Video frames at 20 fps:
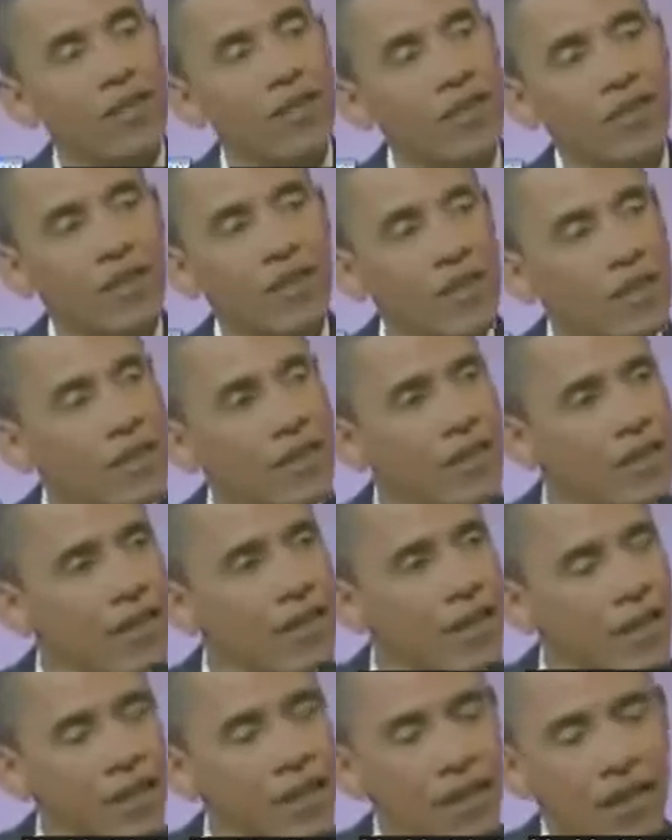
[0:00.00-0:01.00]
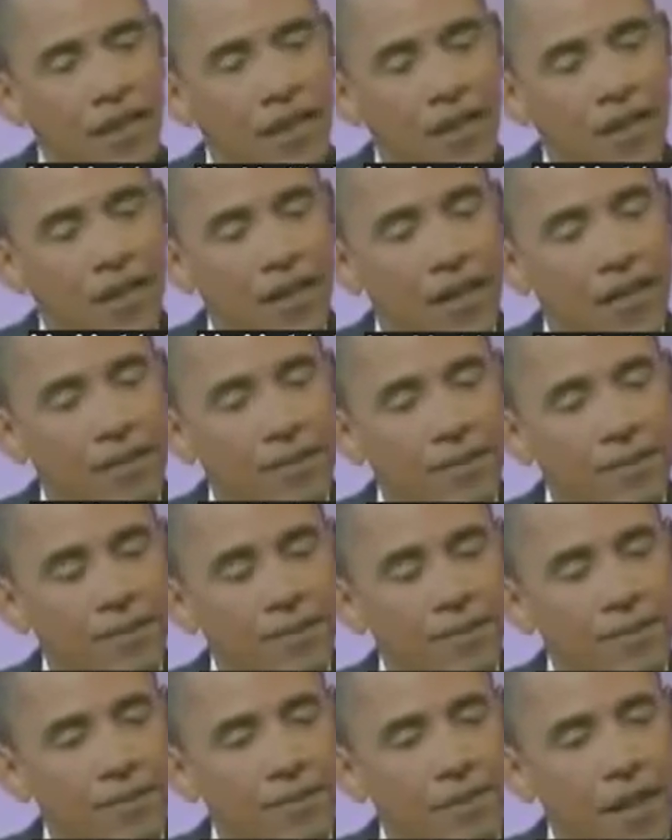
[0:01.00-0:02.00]
specificity, uh,
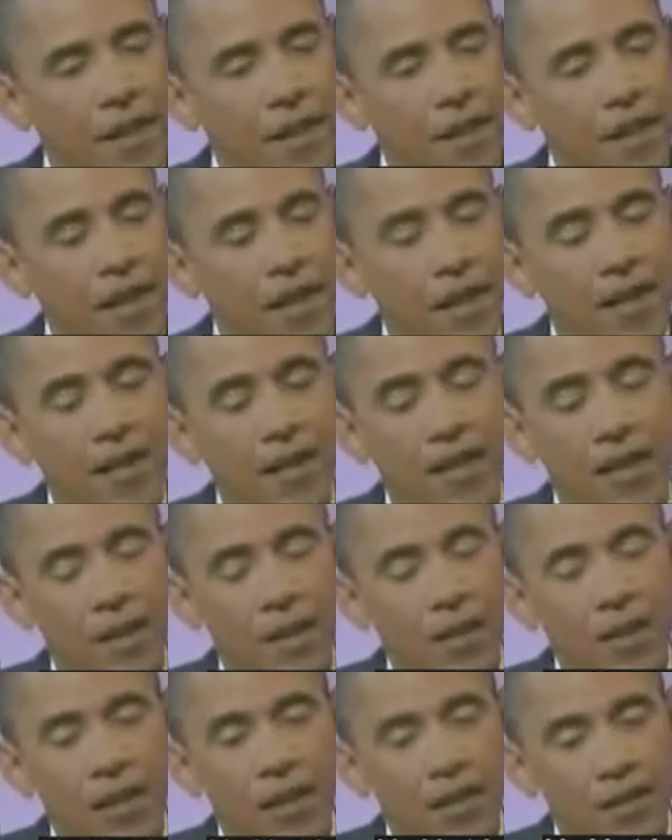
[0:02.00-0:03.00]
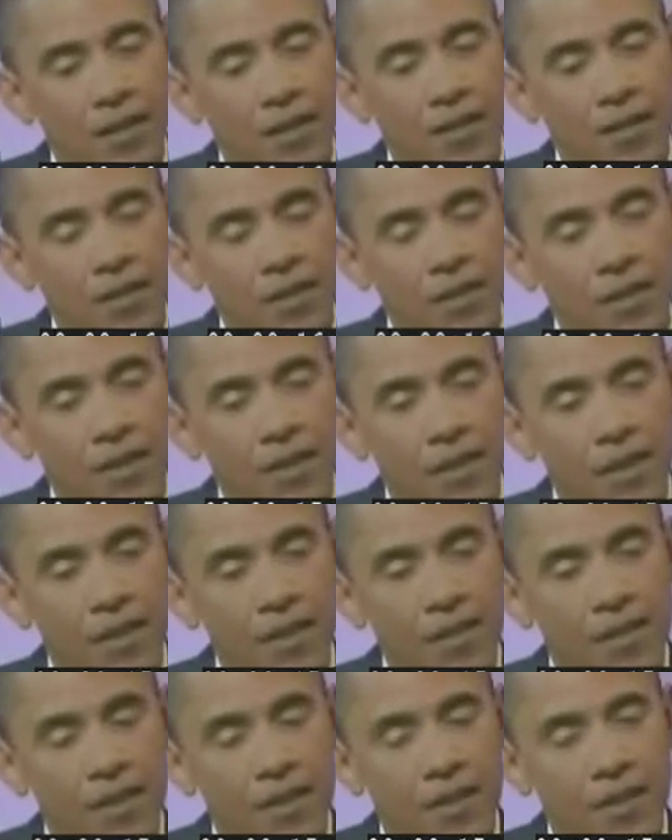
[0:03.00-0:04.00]
you know, is
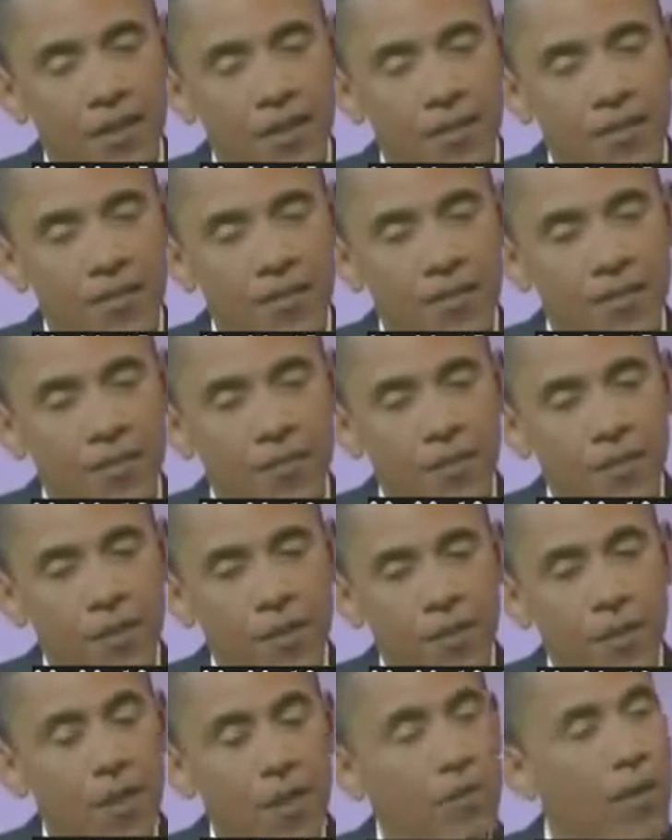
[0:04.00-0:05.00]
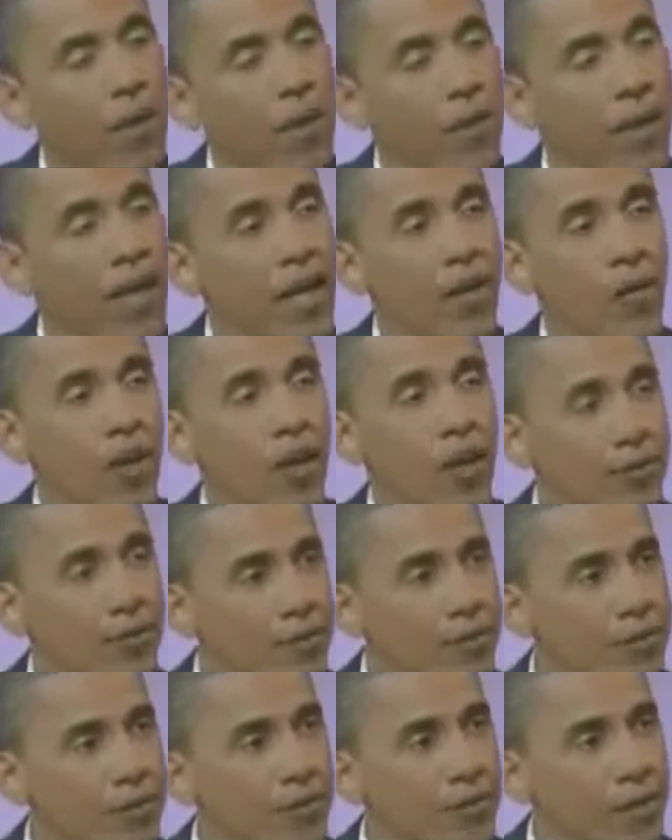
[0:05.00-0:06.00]
is above my pay
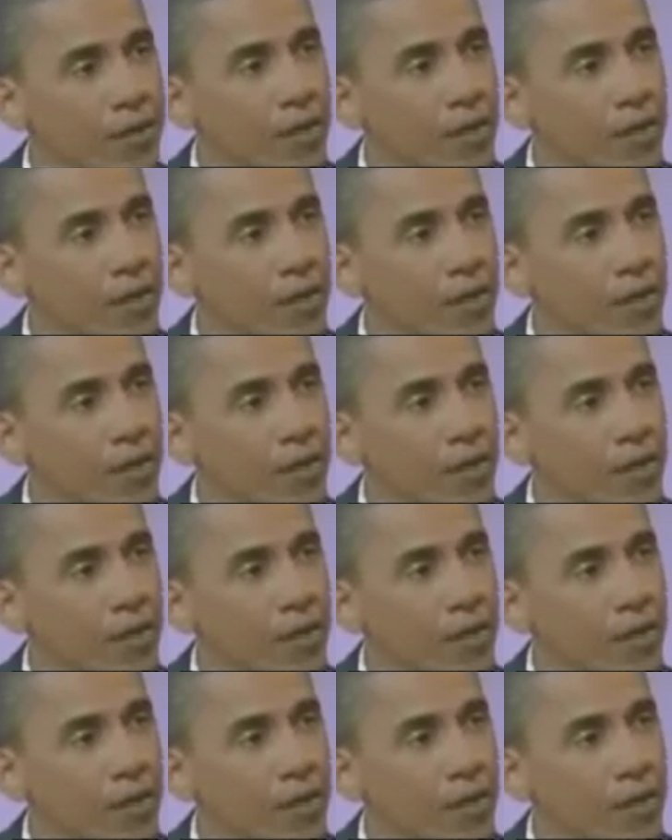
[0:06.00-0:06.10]
grade.